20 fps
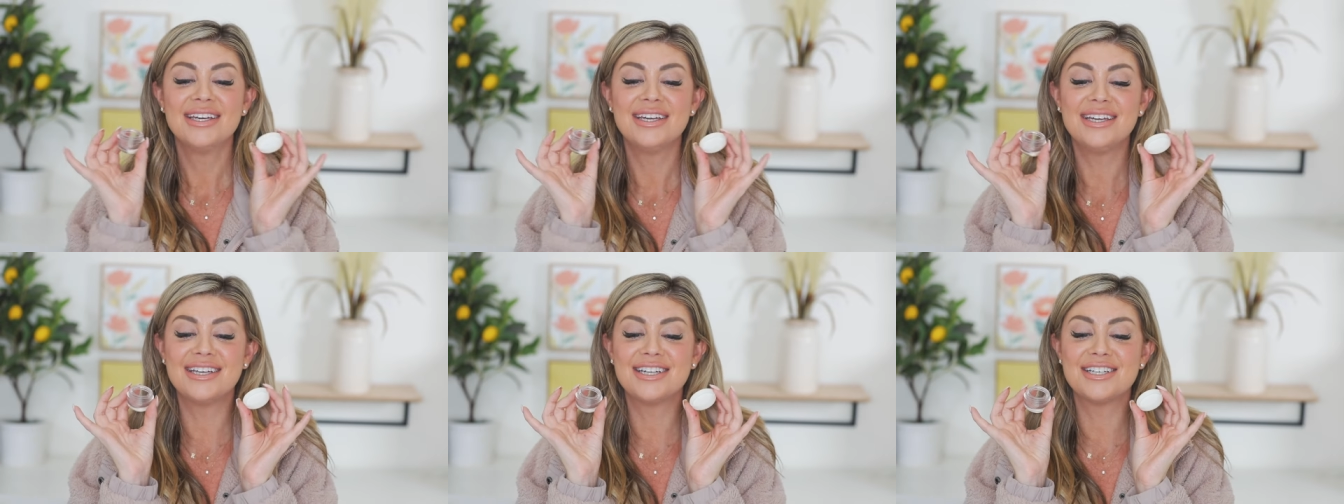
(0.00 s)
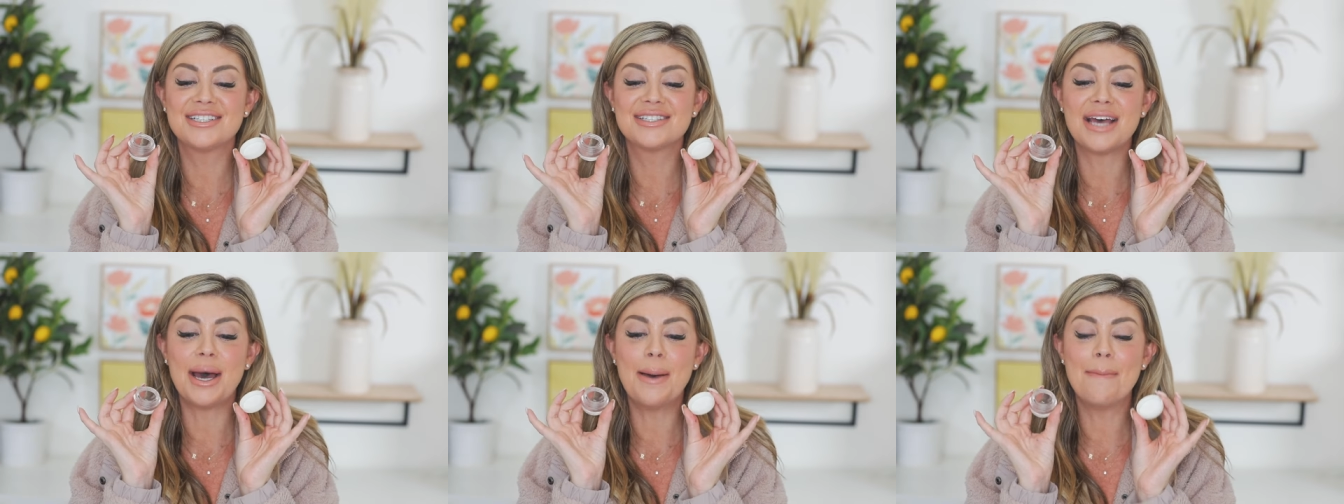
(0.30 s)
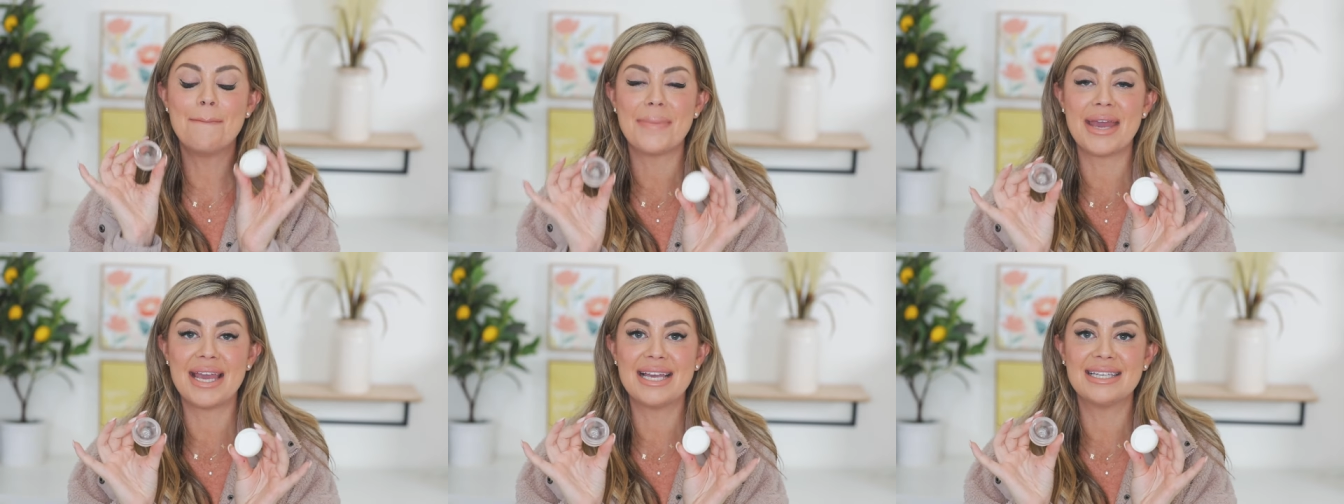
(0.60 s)
It is
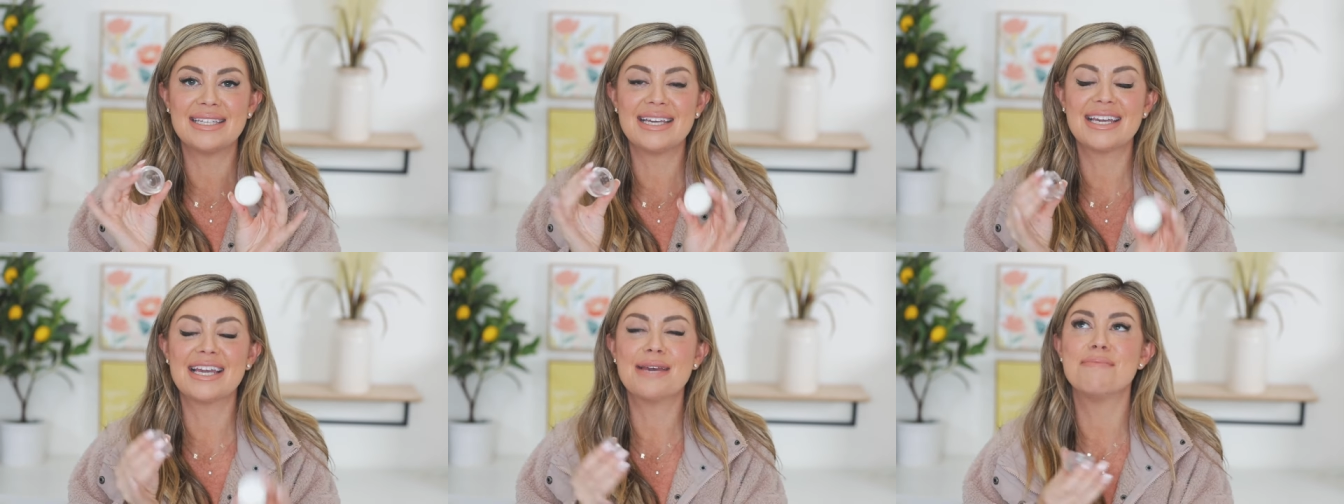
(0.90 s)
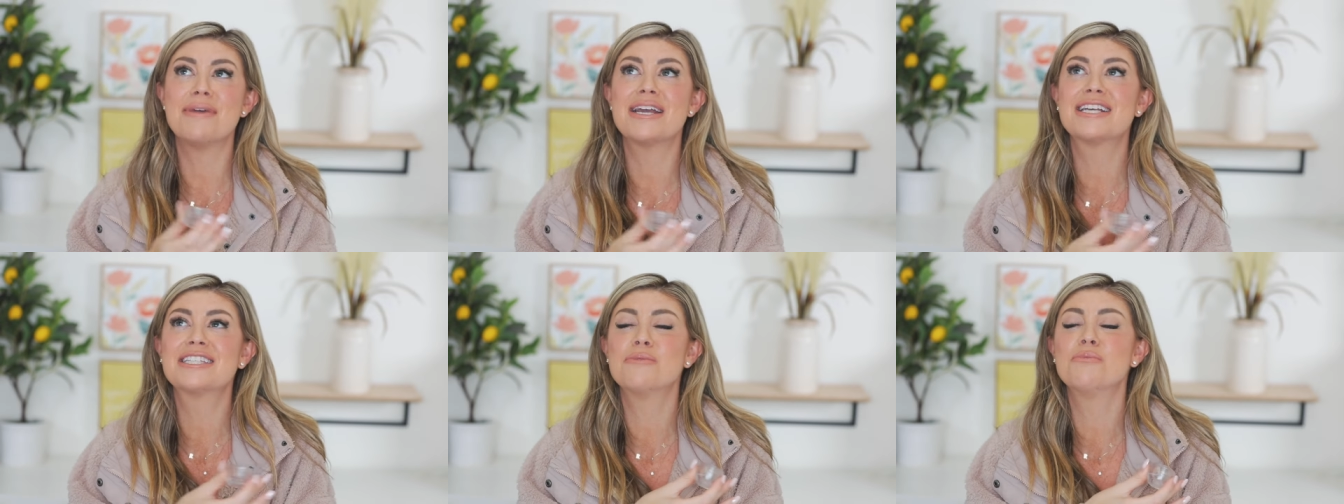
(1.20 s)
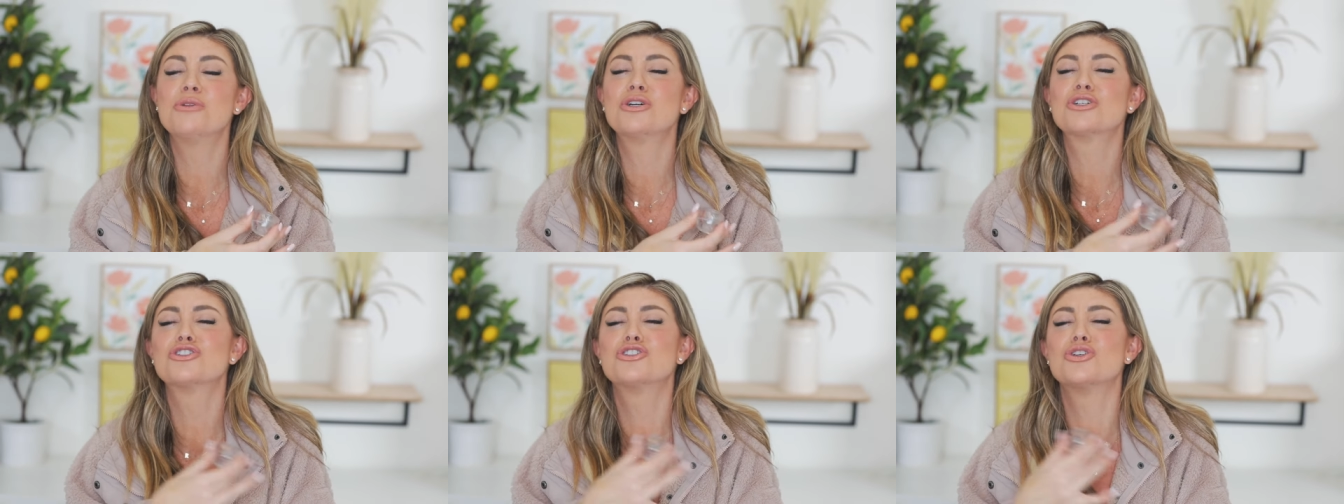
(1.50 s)
amazing. It makes
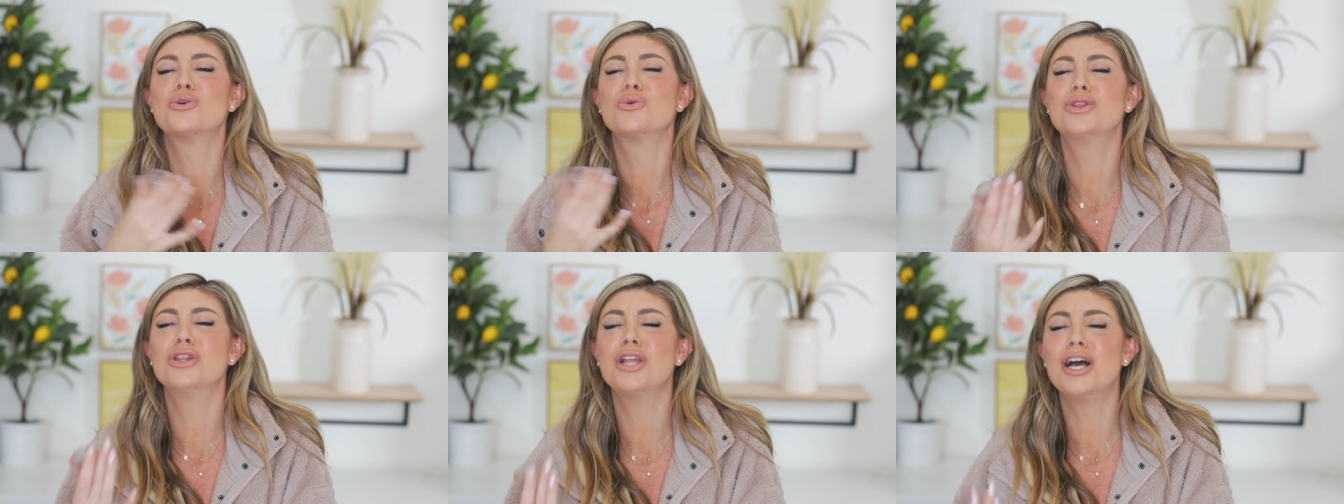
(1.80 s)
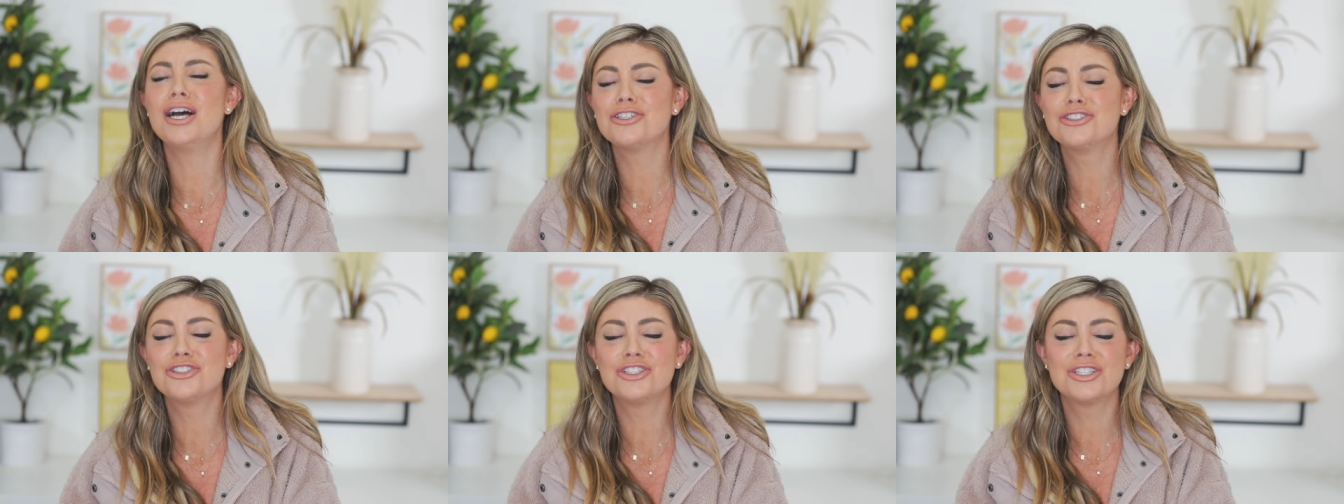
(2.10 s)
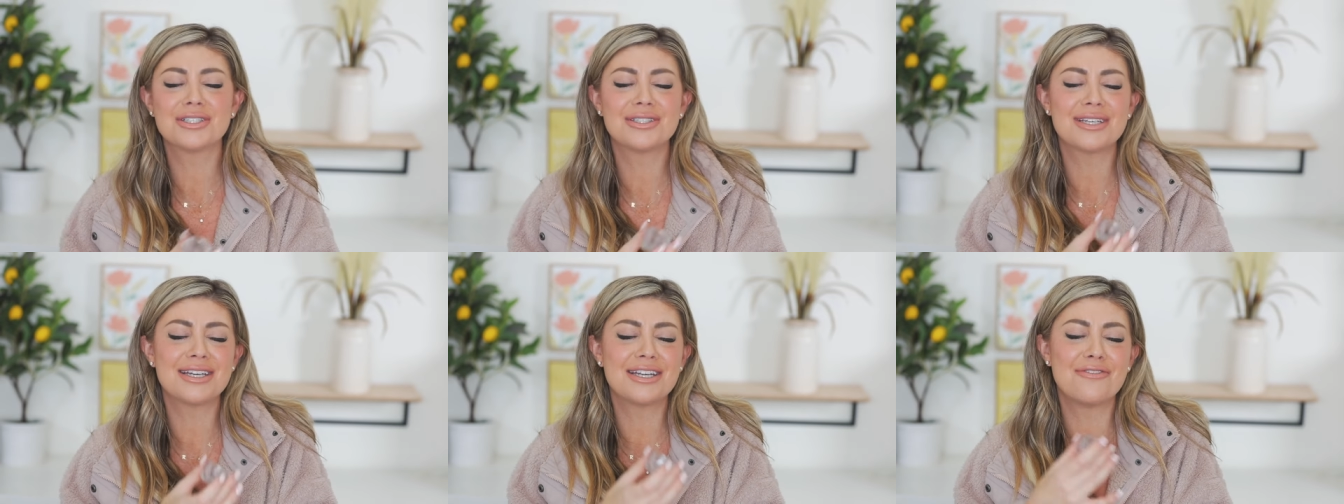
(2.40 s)
them look so
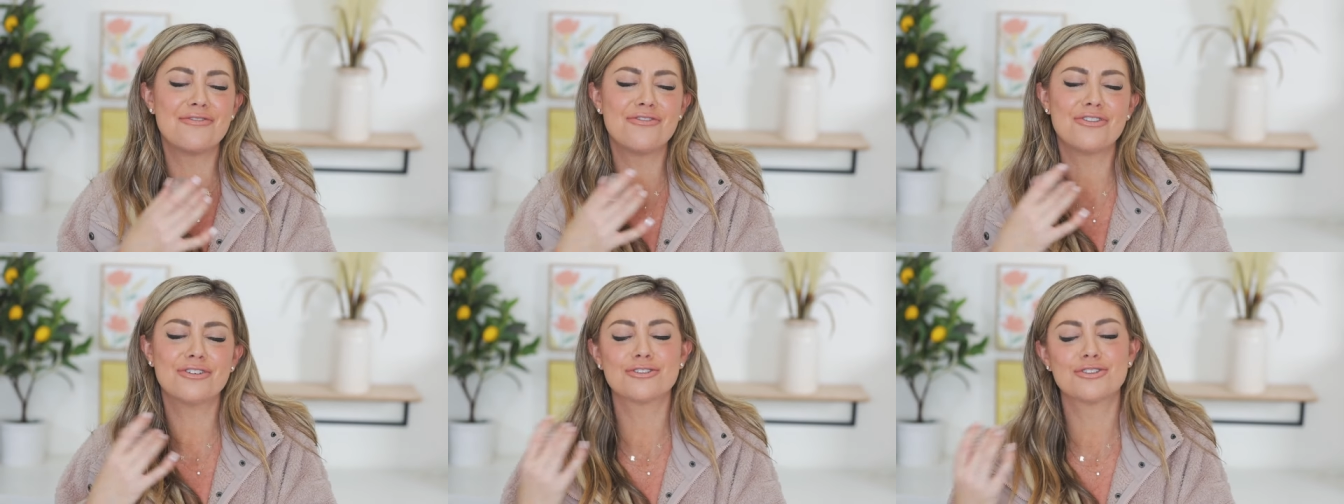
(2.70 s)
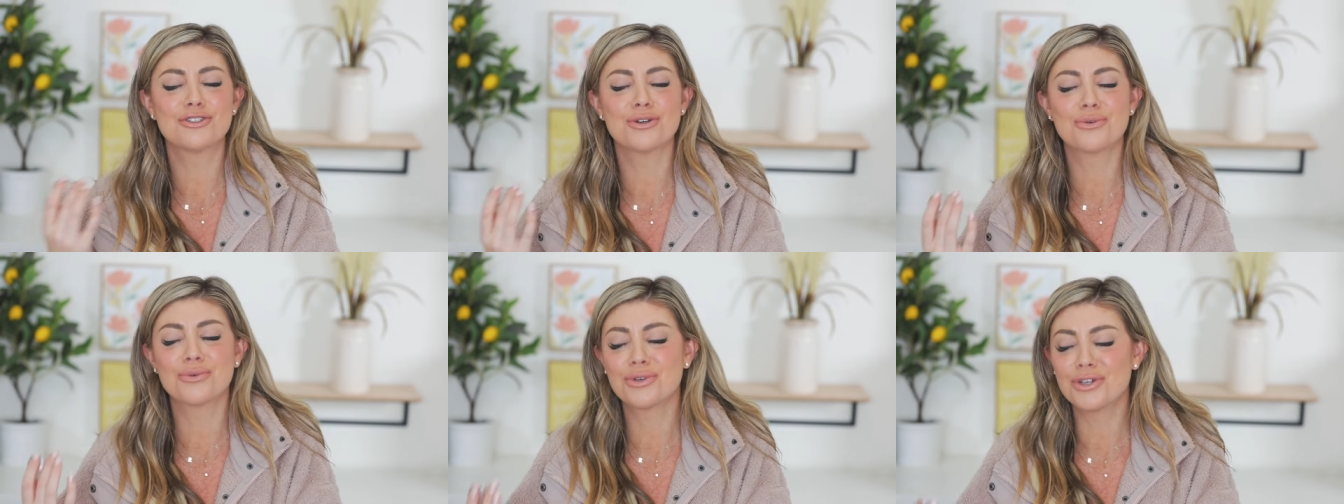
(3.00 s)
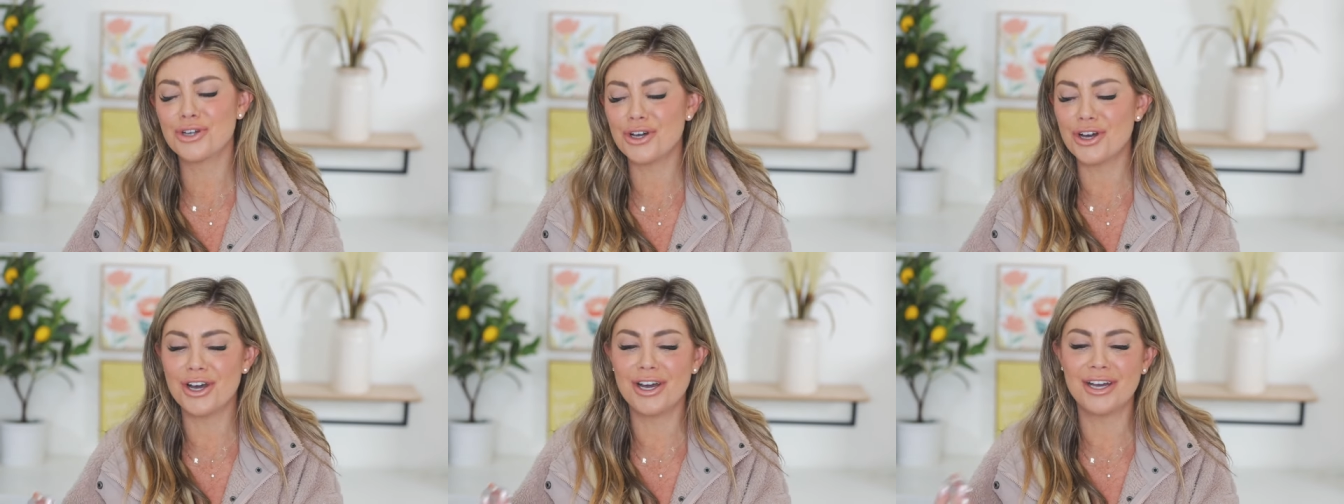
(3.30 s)
luscious and it feels so
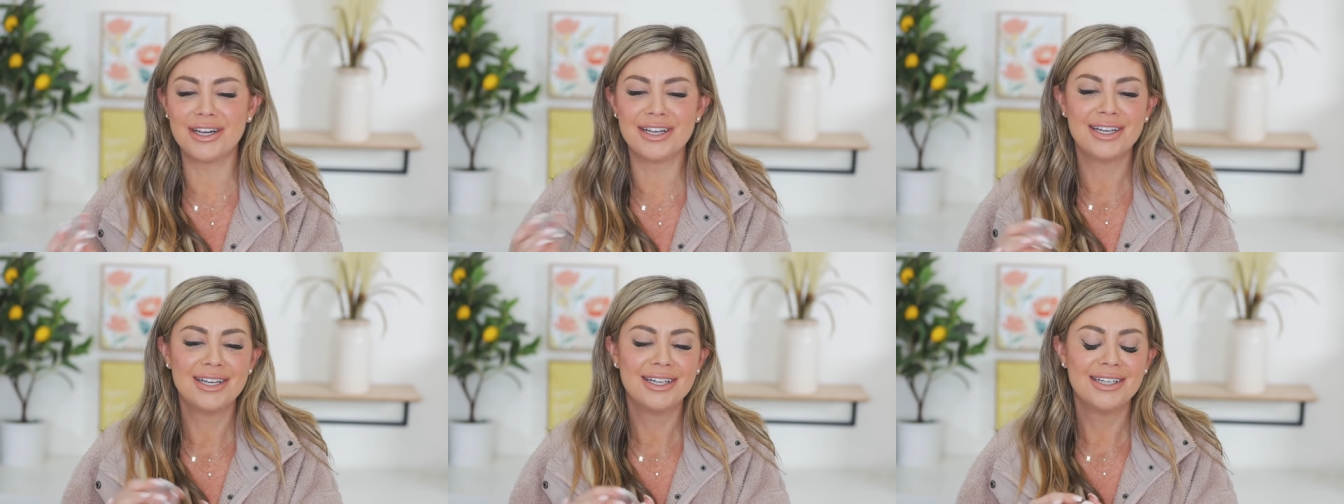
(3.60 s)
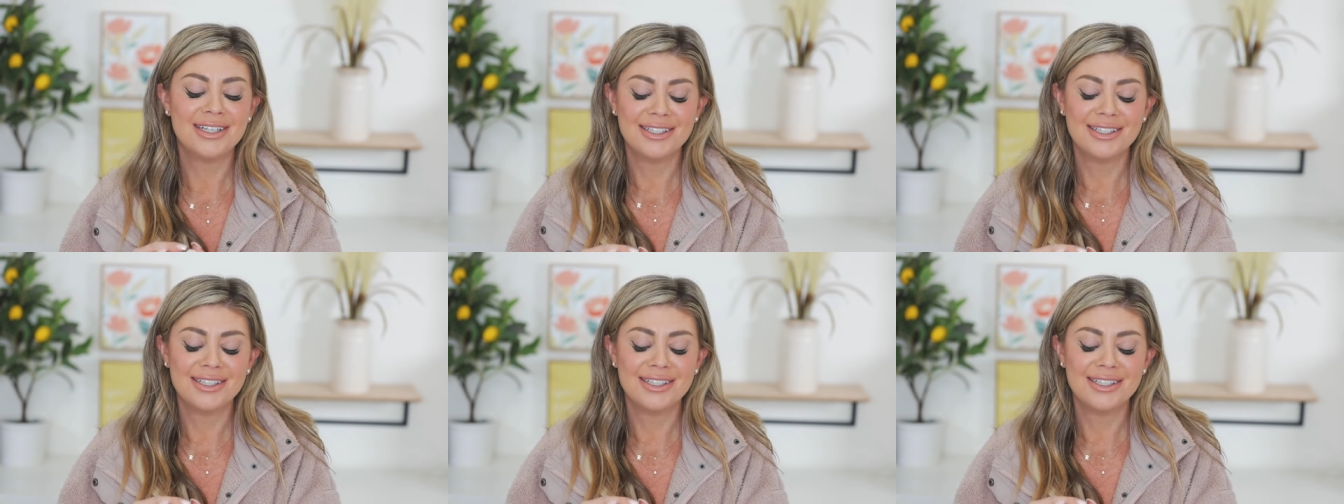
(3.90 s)
good.